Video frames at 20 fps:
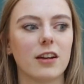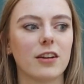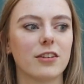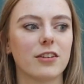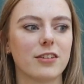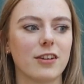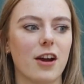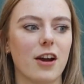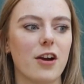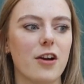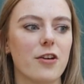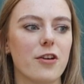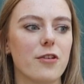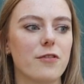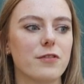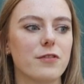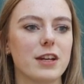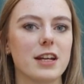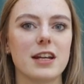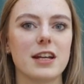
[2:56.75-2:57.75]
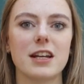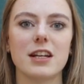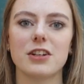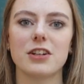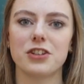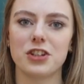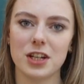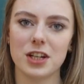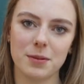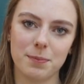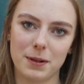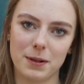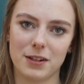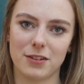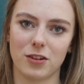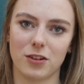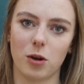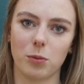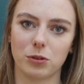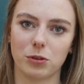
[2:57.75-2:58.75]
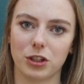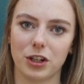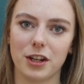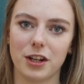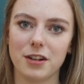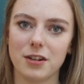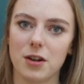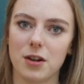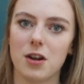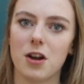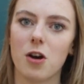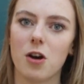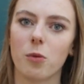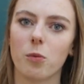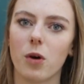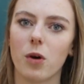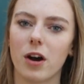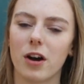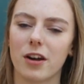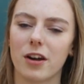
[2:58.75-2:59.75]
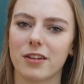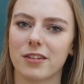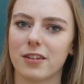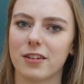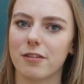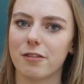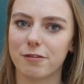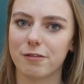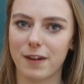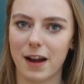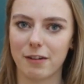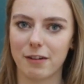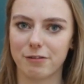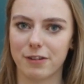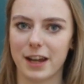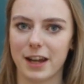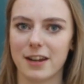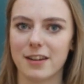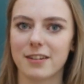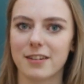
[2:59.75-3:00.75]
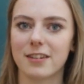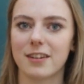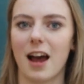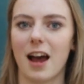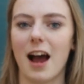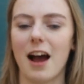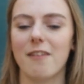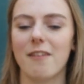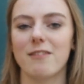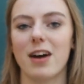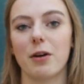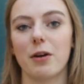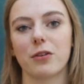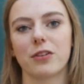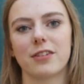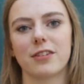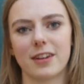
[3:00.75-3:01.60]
So the cheapest option was Fat Face, and that was